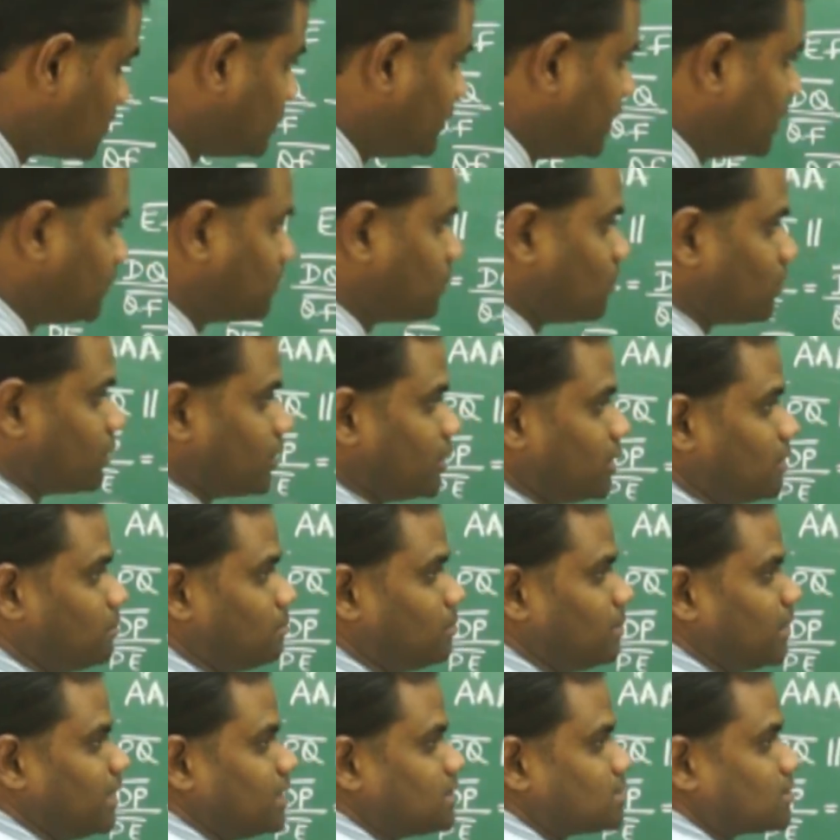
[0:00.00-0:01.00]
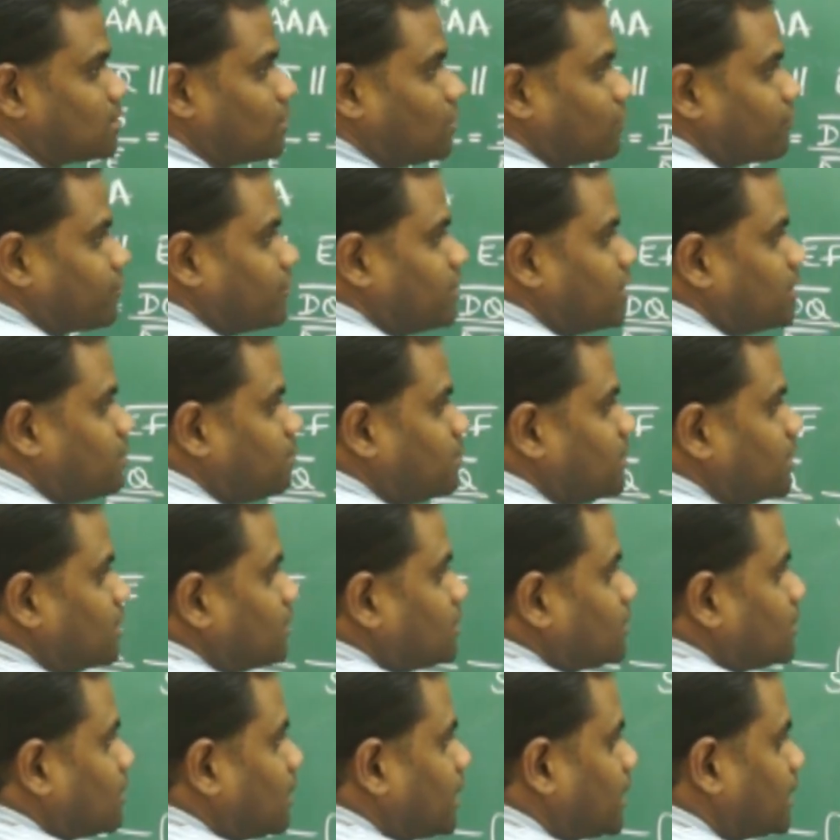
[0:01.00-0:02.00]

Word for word: Therefore, in place of dp,